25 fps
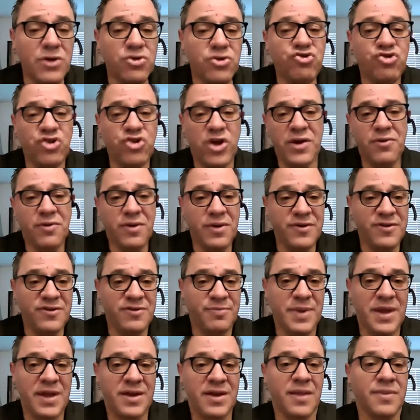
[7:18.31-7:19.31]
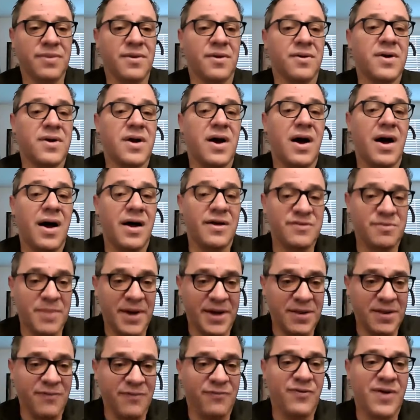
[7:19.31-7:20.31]
generally speaking, they're caused
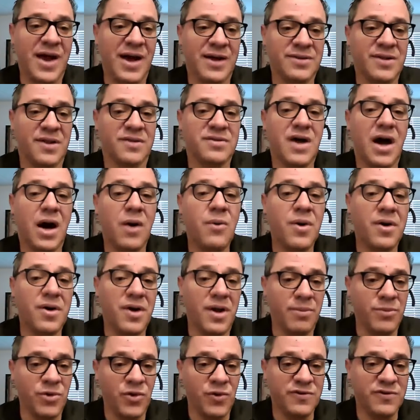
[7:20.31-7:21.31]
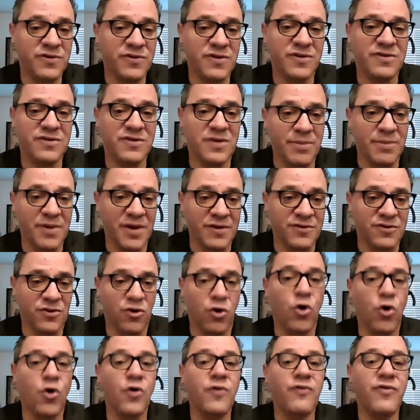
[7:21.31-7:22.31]
by the fact that our immune system is
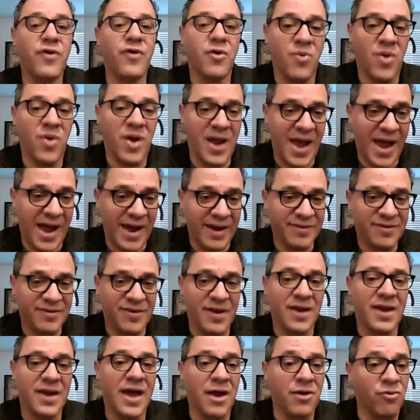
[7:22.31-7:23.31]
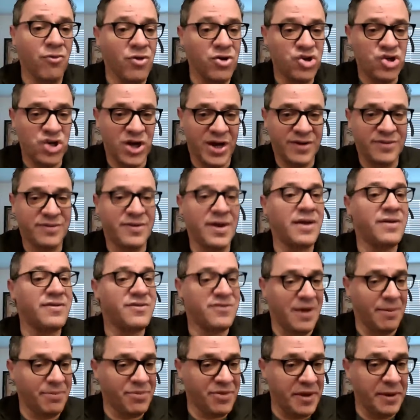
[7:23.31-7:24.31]
overreacting and rejecting
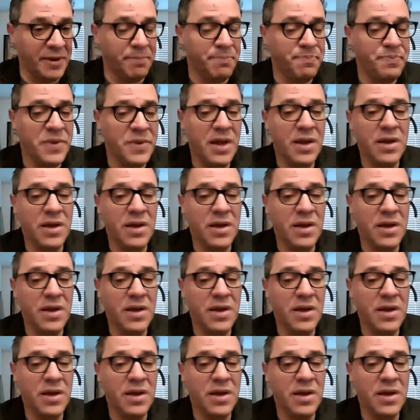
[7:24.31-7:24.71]
something.